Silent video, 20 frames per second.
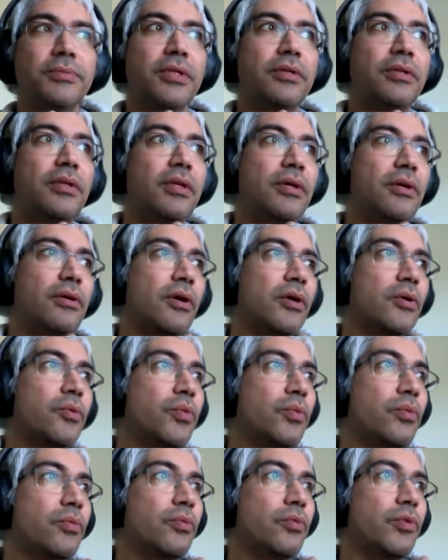that they got
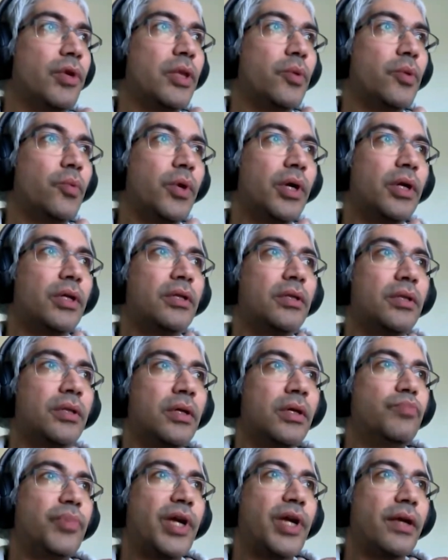really well,
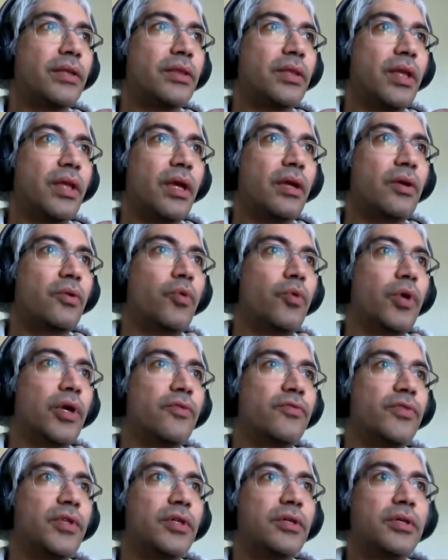but I think one
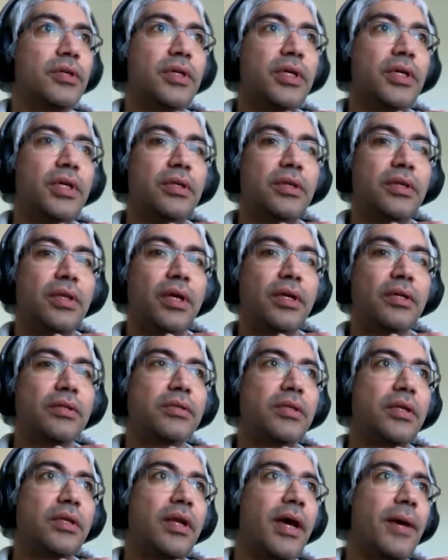of the key
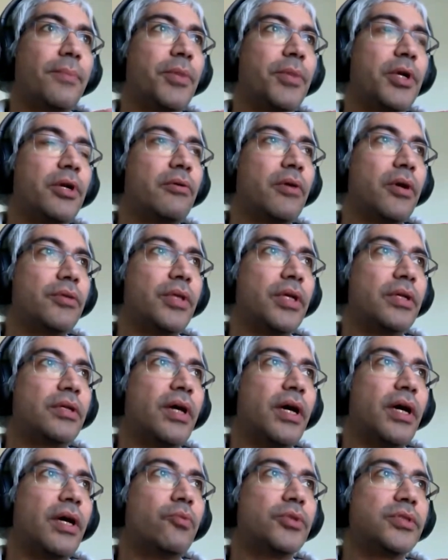things that happened around that
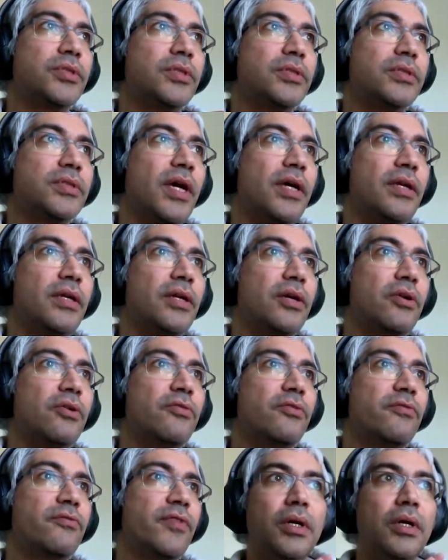time was this idea
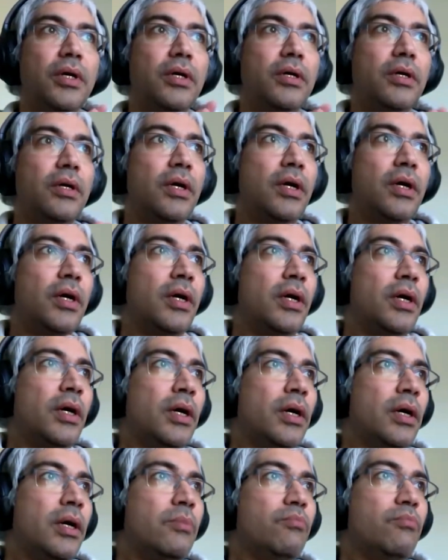of
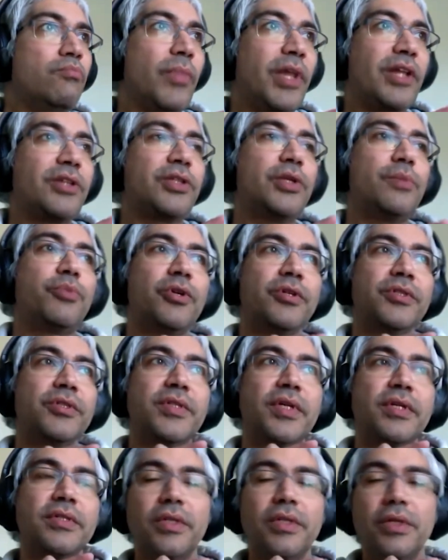
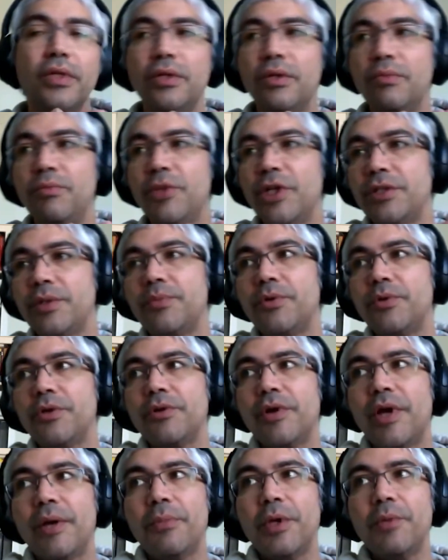multiprocessing or
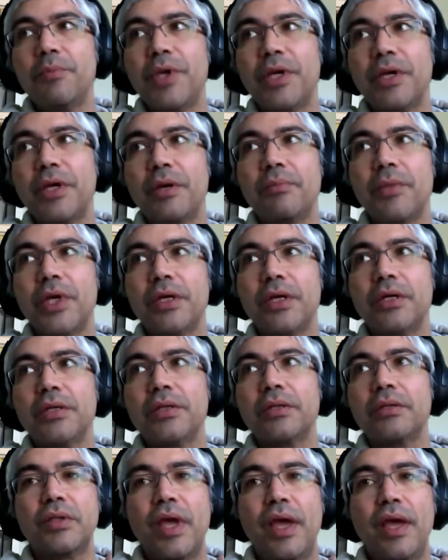multiprogramming becoming a
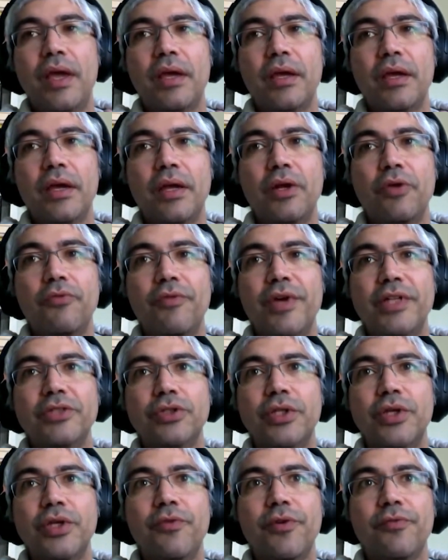thing. And
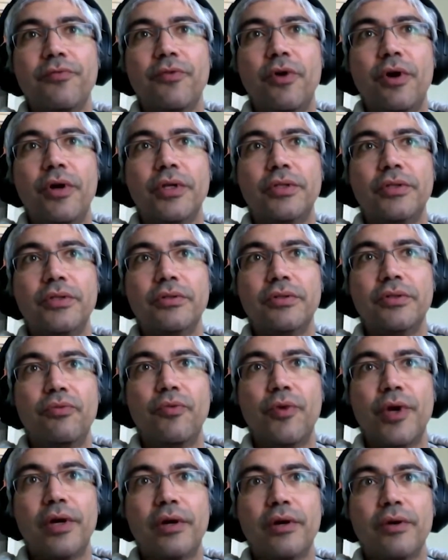eventually we've gone to
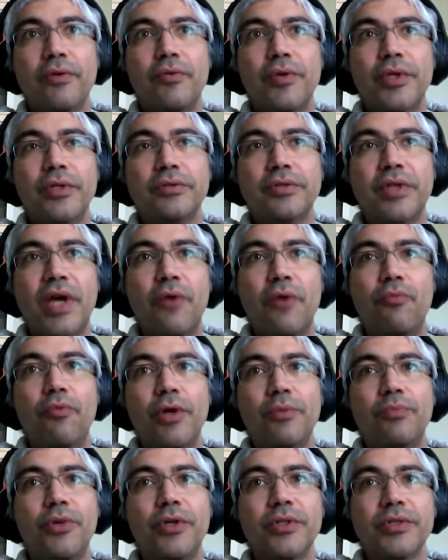where we used to have
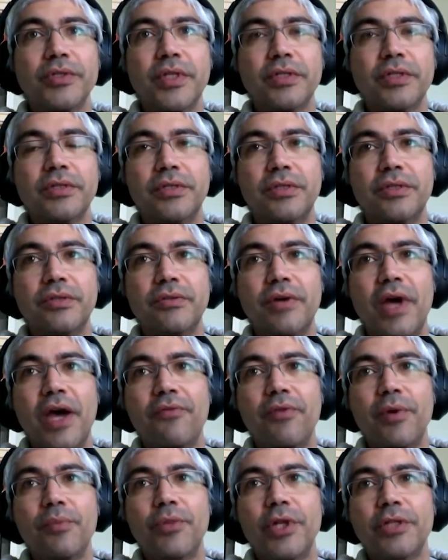one processor to
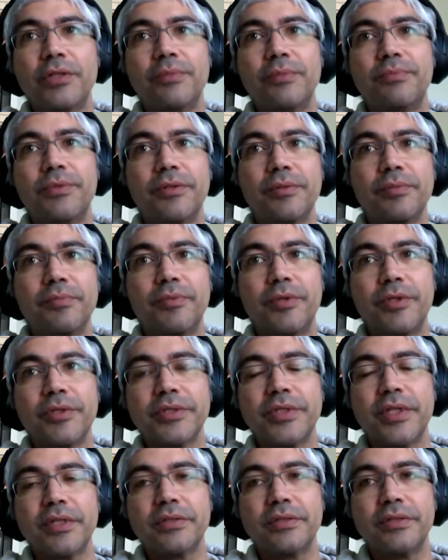having multiple
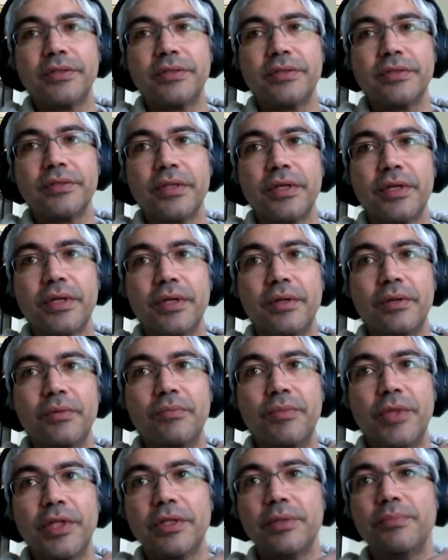processors and
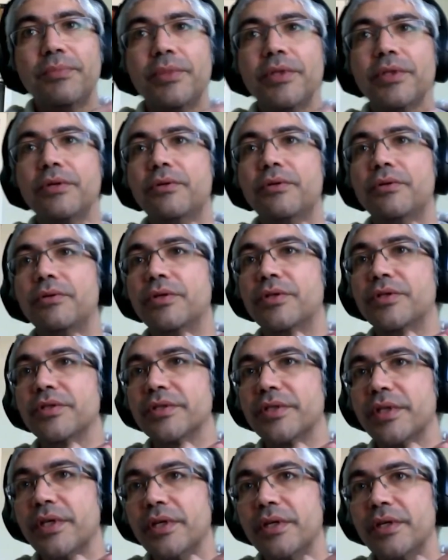multiple
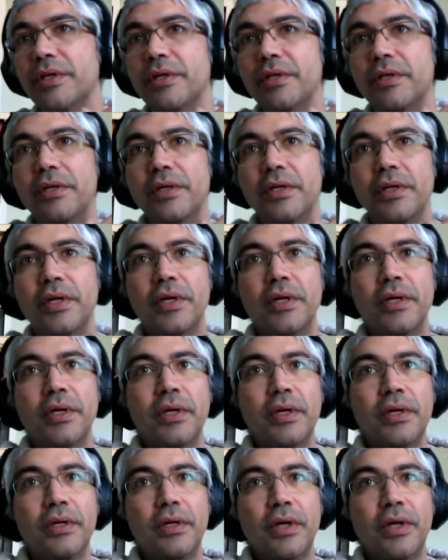cores. And
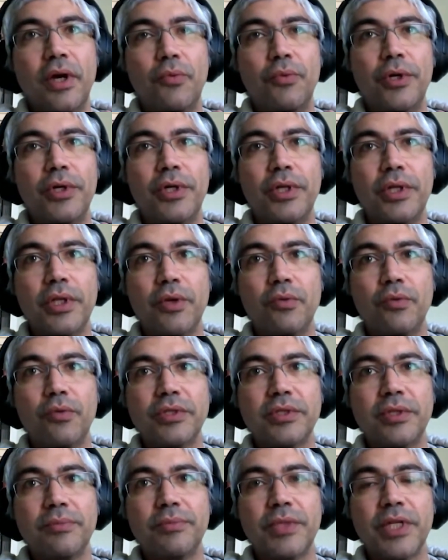now we're dealing
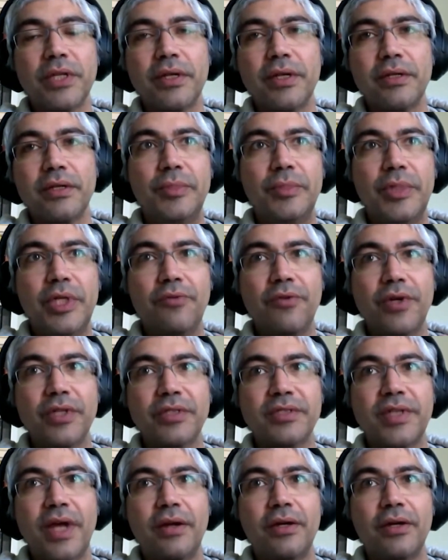with something like even a
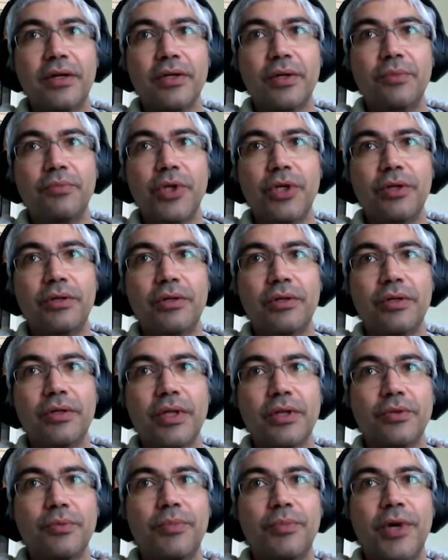standard computer
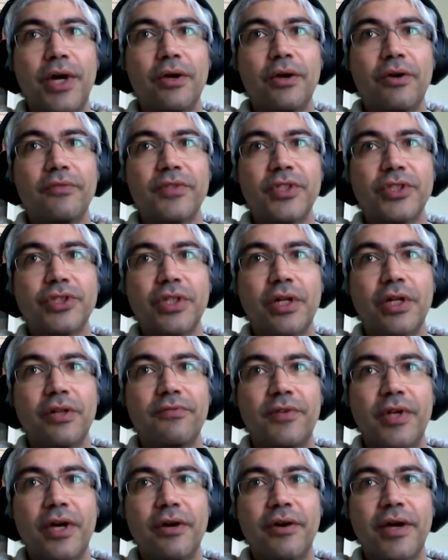that you buy off the shelf
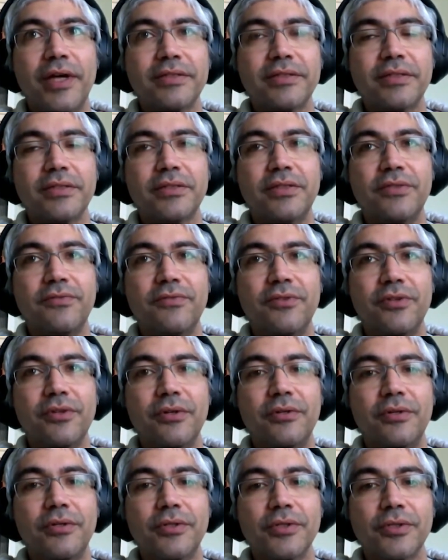now has 64
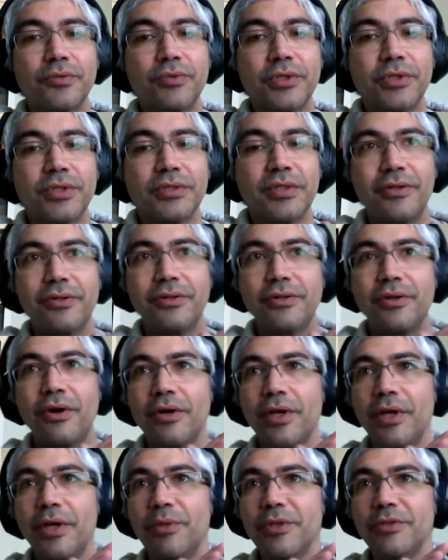cores, which is, you're
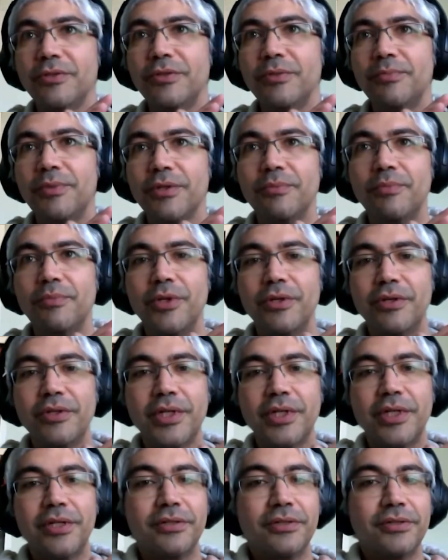talking about supercomputer
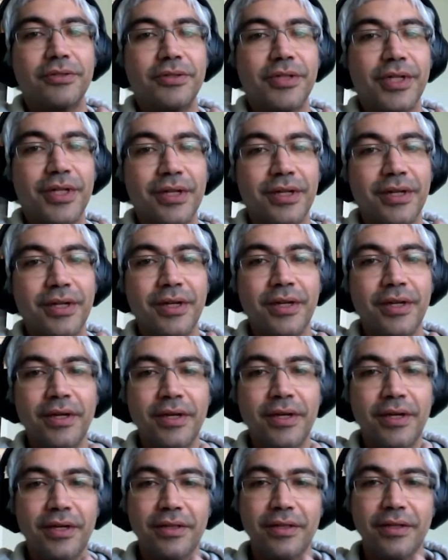territory
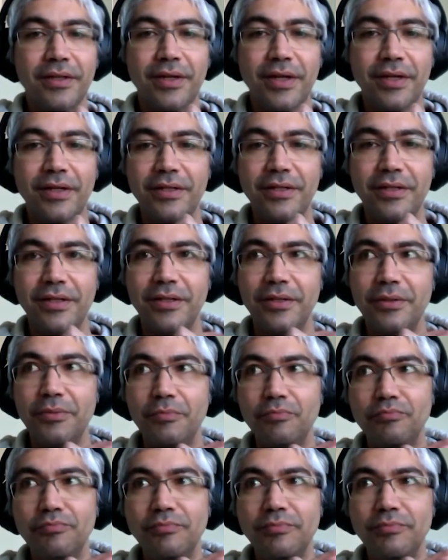in the
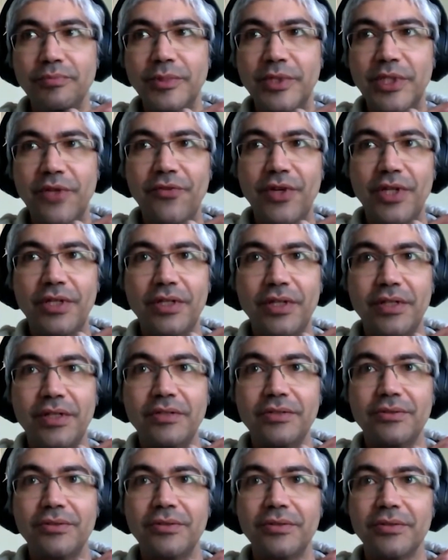
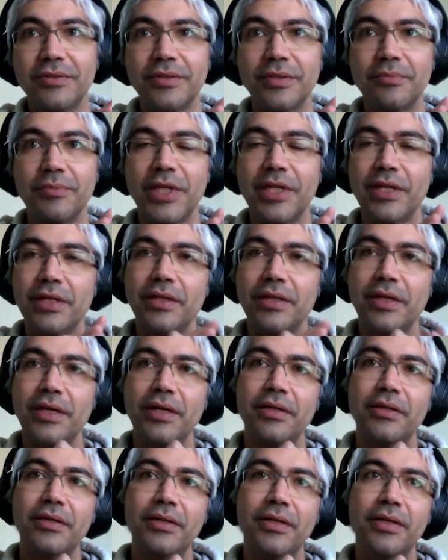1970s or something like
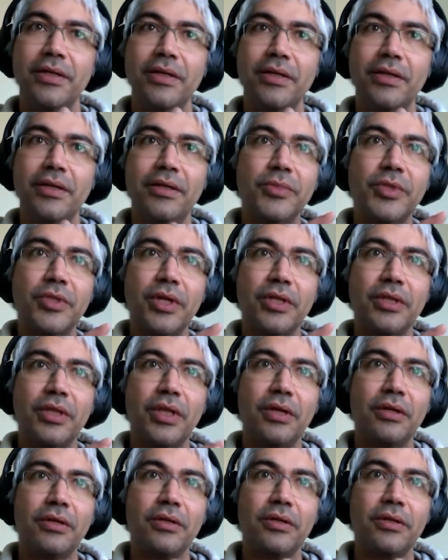that. So I
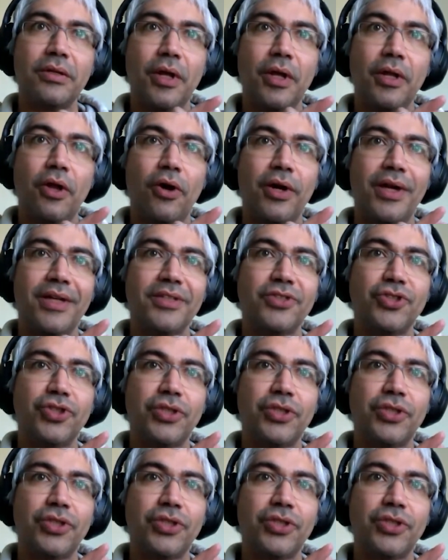think a lot has